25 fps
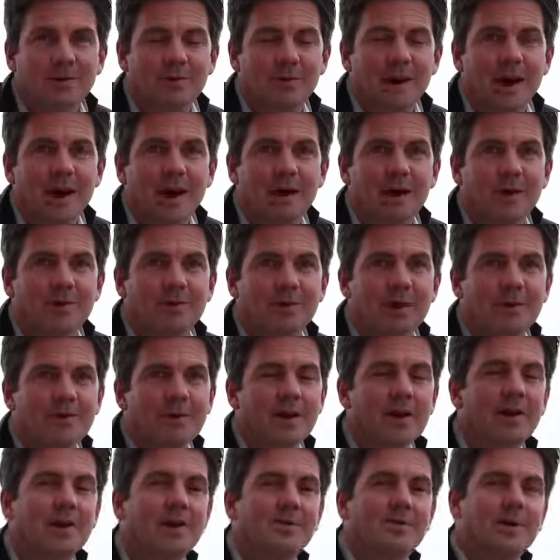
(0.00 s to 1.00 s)
a bit rare, I've
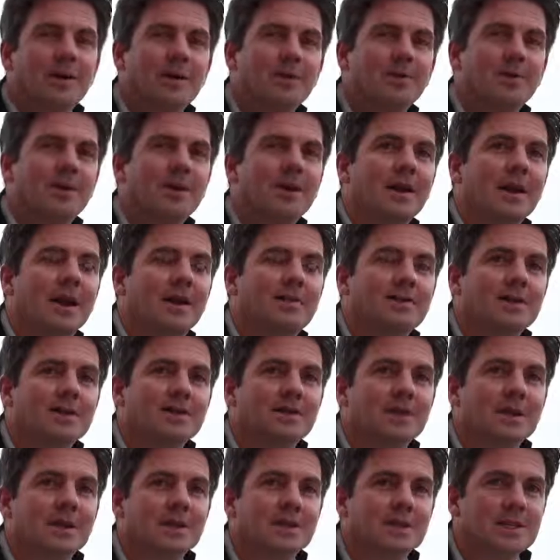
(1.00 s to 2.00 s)
never heard of anyone having
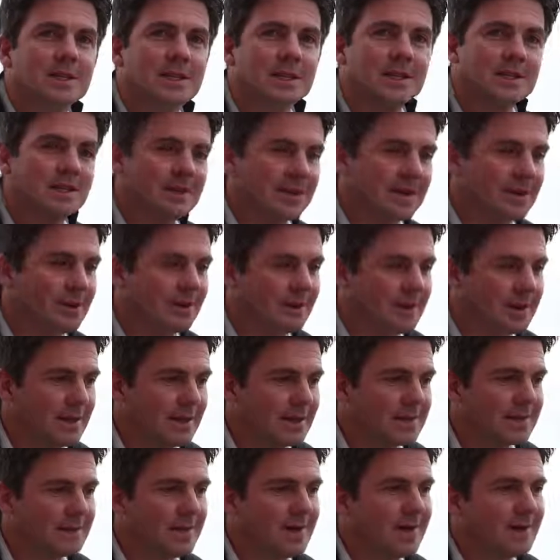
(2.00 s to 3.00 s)
to actually deal with
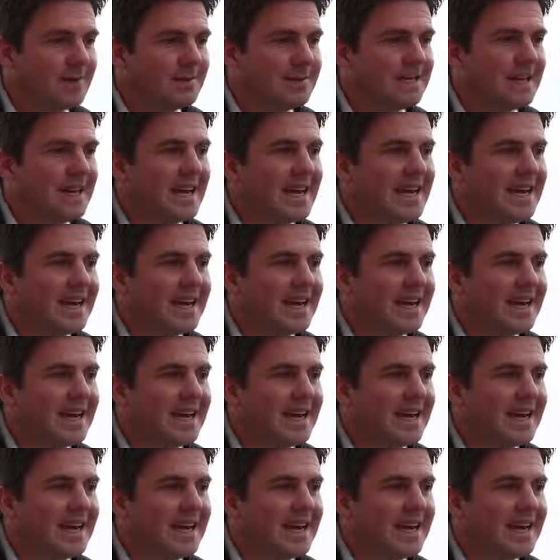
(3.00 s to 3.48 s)
this, it's an